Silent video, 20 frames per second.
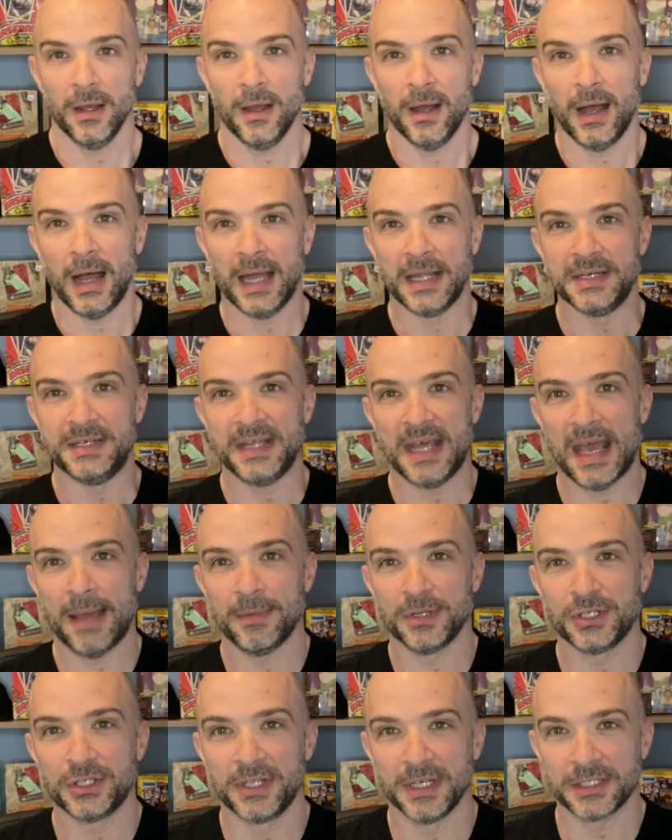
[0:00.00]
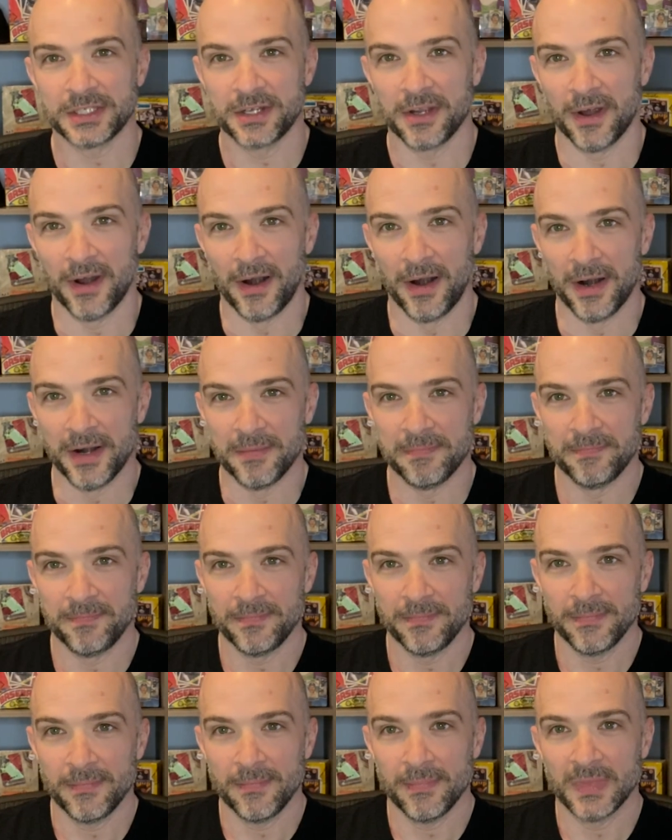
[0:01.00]
I damaged this card.
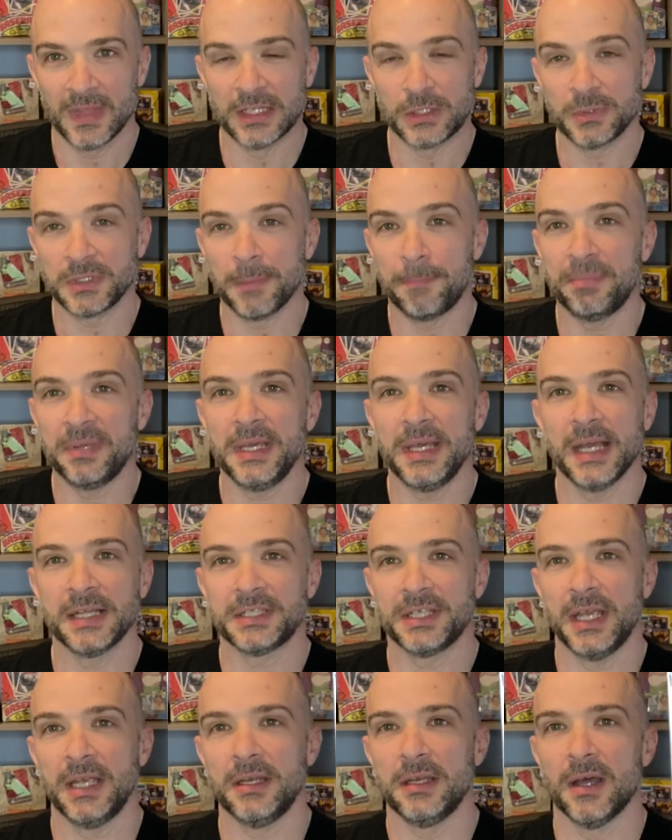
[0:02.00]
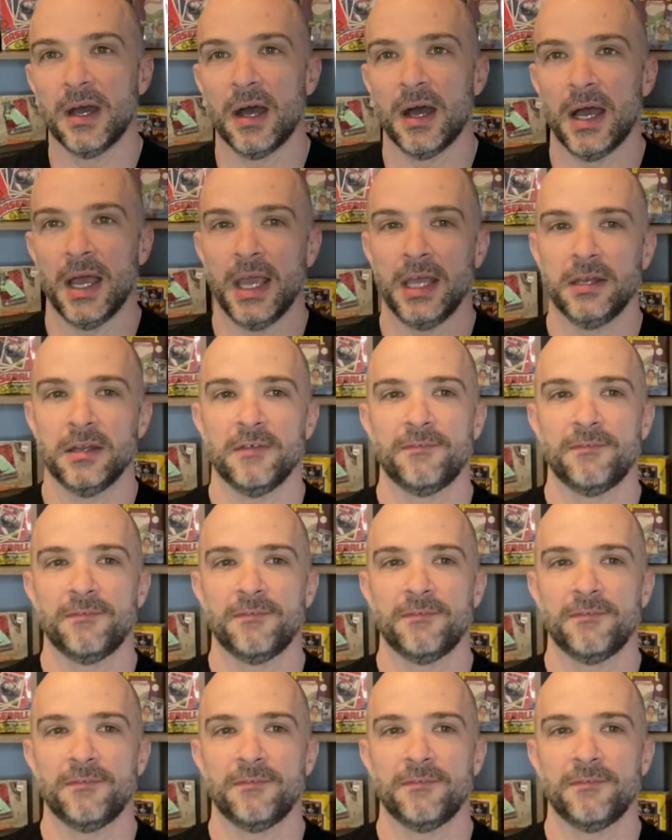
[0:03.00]
This was a PSA 9